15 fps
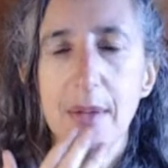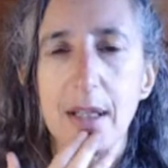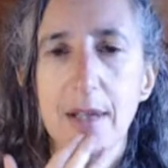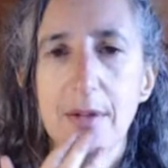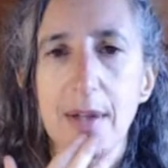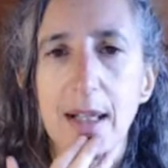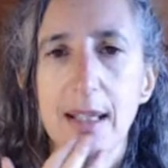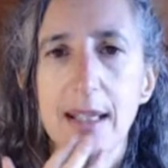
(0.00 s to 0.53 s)
my
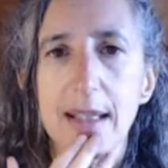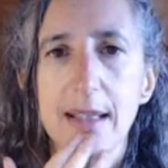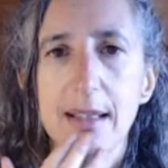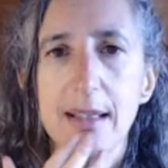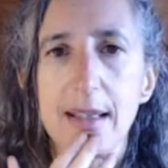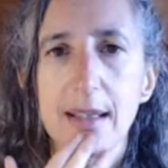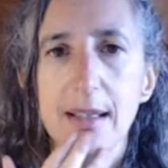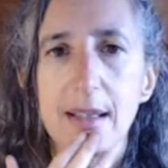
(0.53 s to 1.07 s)

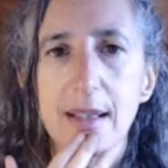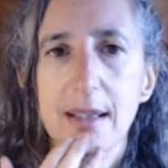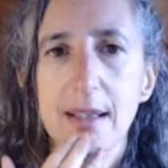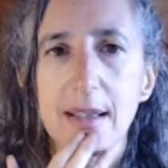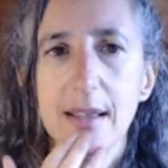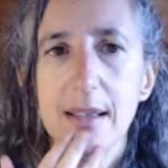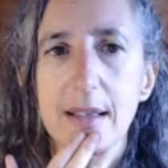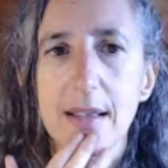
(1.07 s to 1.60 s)
right,
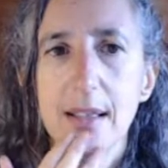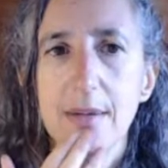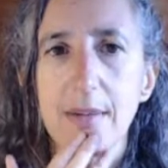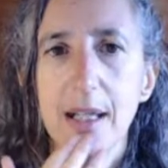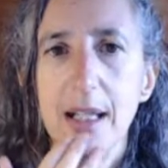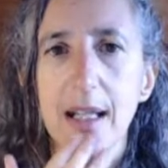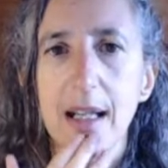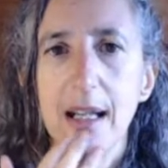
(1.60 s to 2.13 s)
to
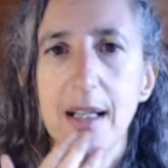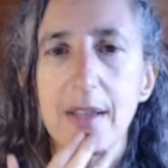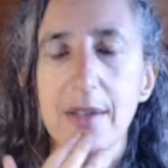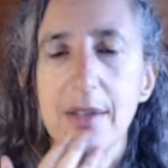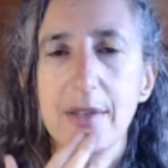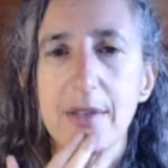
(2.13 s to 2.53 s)
my left,